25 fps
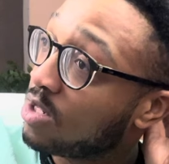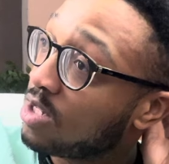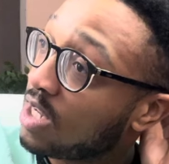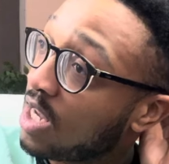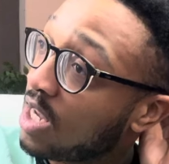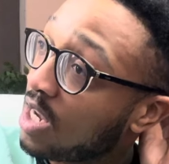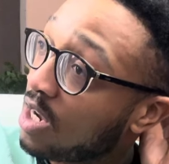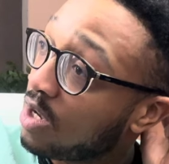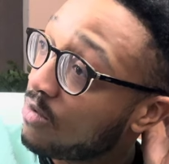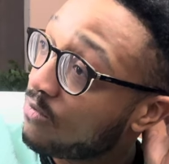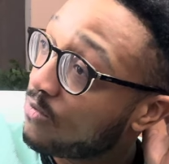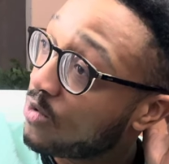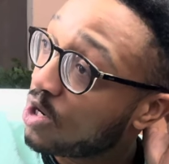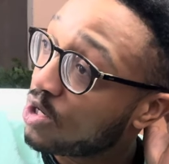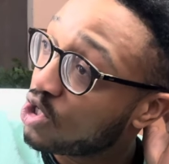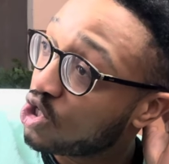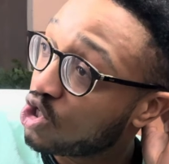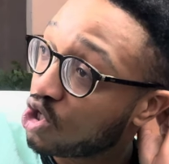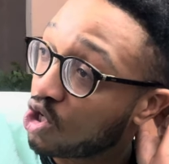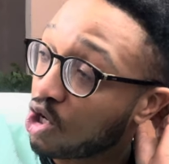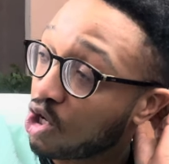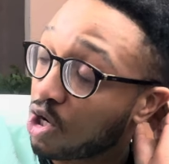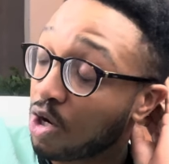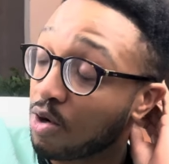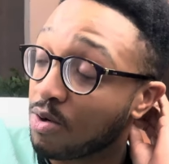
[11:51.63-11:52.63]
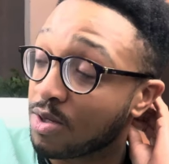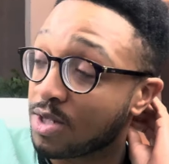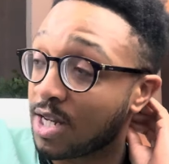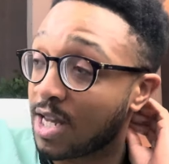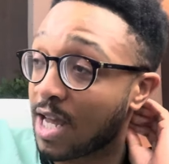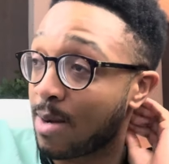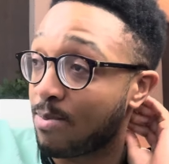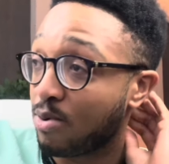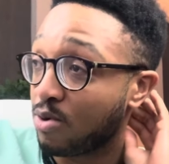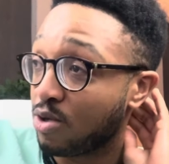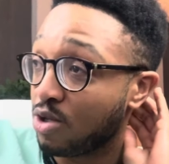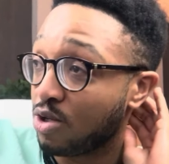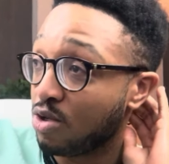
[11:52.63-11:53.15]
take advantage and close the
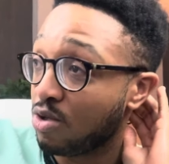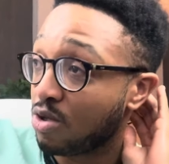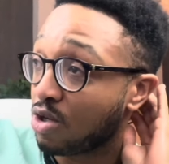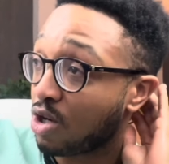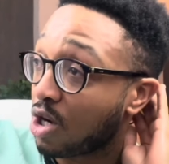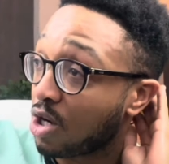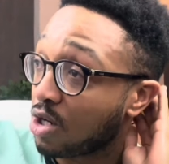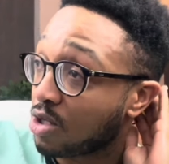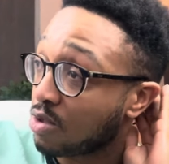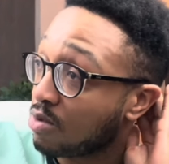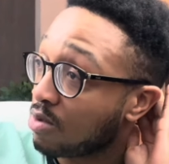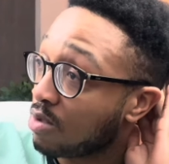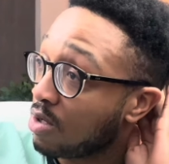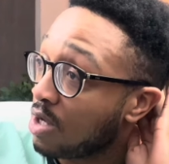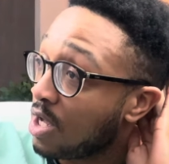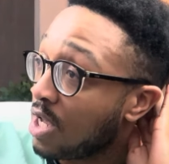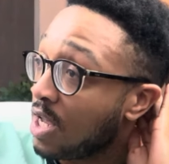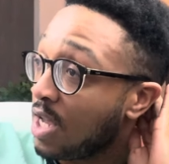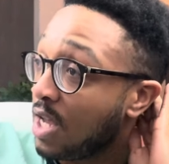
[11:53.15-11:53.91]
gap on Newcastle.